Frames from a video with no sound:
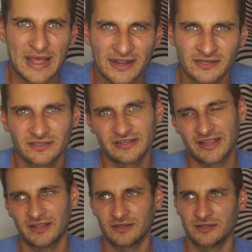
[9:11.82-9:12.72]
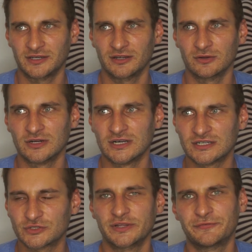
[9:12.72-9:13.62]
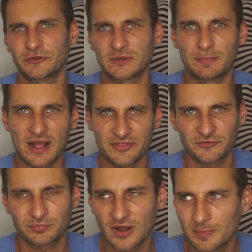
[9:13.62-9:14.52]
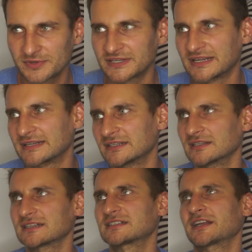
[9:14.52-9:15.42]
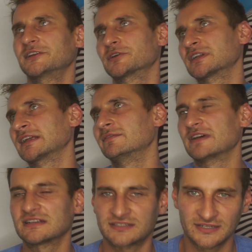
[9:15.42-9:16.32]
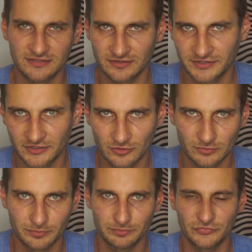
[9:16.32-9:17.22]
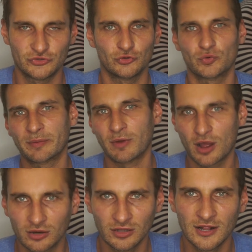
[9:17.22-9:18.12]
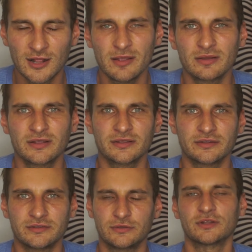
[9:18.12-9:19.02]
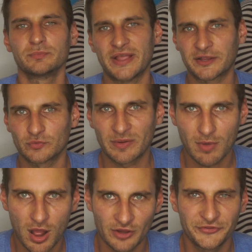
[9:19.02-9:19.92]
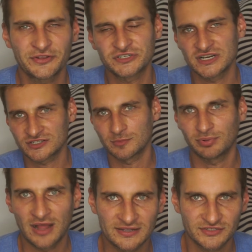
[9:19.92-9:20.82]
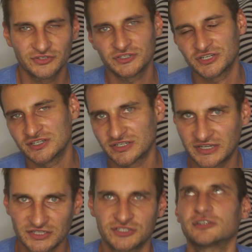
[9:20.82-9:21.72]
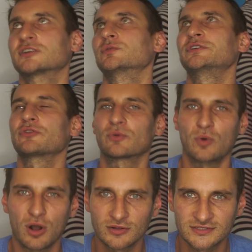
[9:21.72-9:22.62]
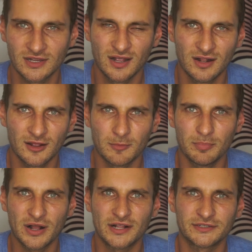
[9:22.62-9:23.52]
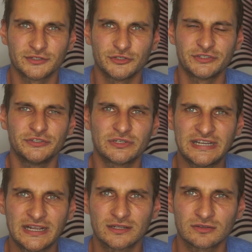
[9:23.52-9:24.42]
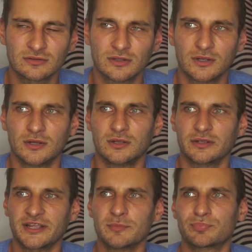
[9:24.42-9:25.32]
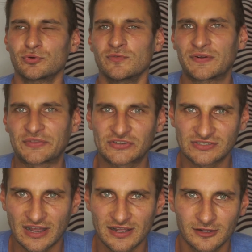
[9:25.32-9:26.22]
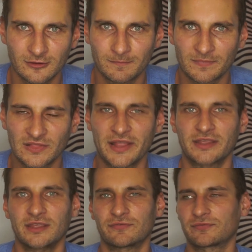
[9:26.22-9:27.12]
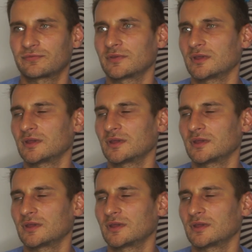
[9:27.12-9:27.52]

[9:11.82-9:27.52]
back in the day, So if you're going to buy this property, and then let's say you're going to invest and, do a remodel, you can make a remodel, you can change the appliances, you can change the kitchen, you can redo the walls, but you can't improve on the style. Like if